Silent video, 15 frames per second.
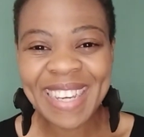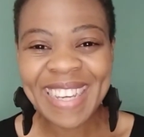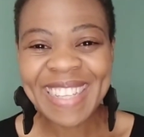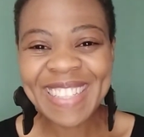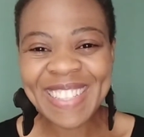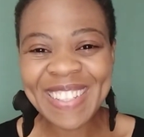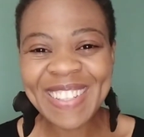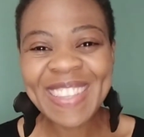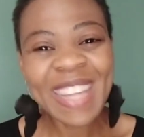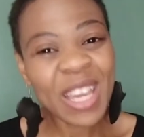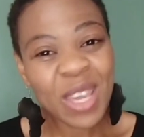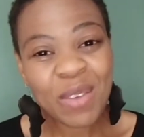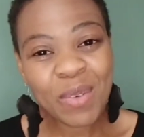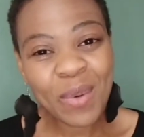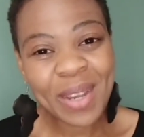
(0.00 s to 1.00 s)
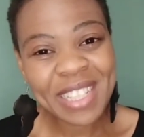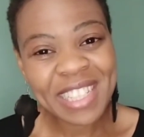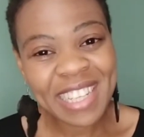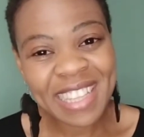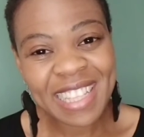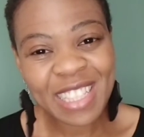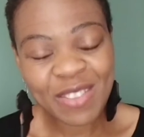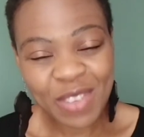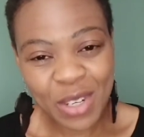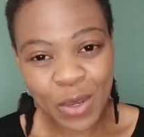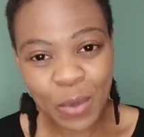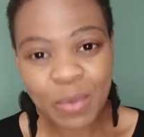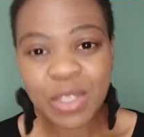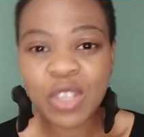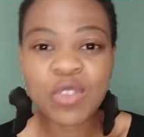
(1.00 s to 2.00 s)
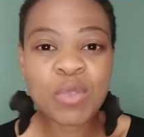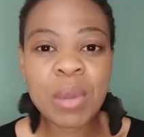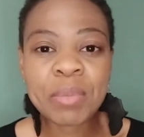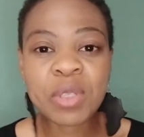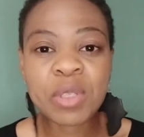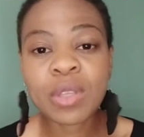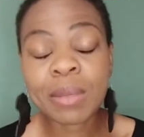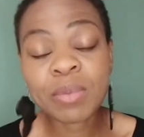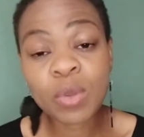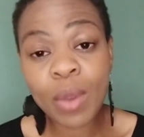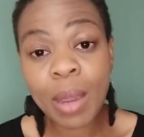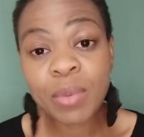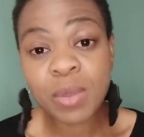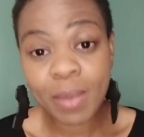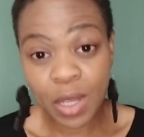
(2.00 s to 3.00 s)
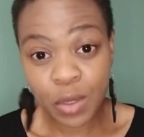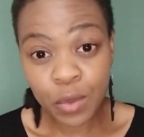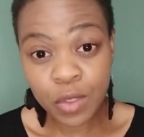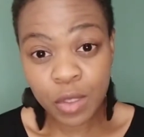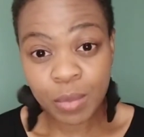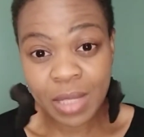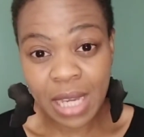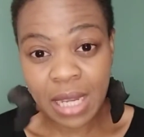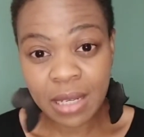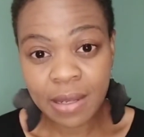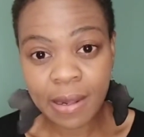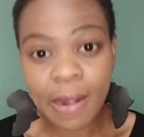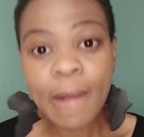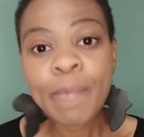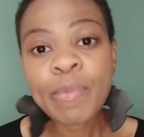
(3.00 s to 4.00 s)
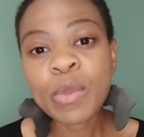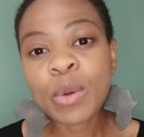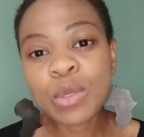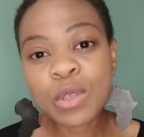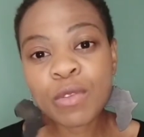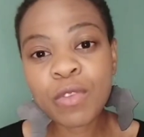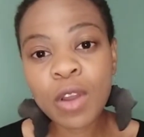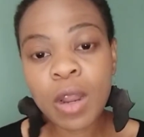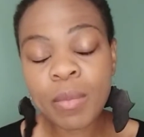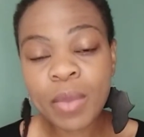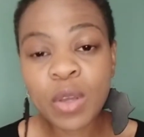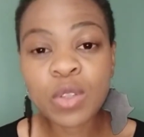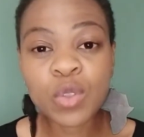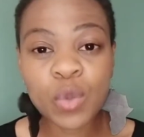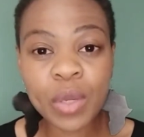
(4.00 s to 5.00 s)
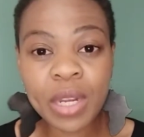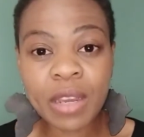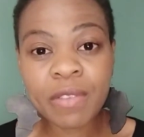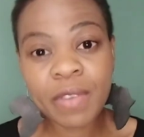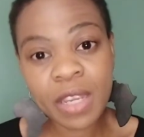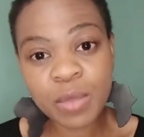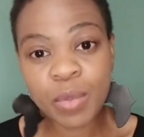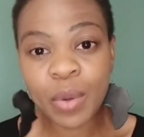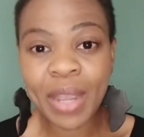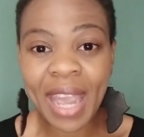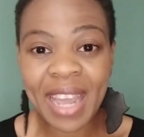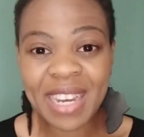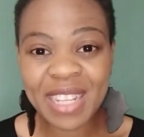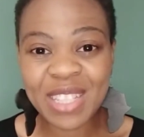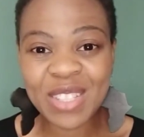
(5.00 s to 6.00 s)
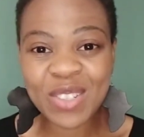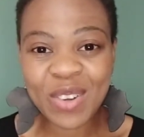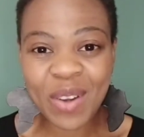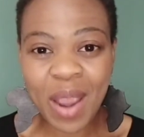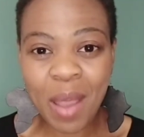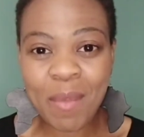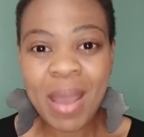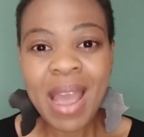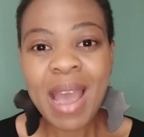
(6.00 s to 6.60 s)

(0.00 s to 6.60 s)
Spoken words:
So thank you for watching this video. Just remember to subscribe to my YouTube channel. Also follow me on Twitter, Facebook, and Instagram.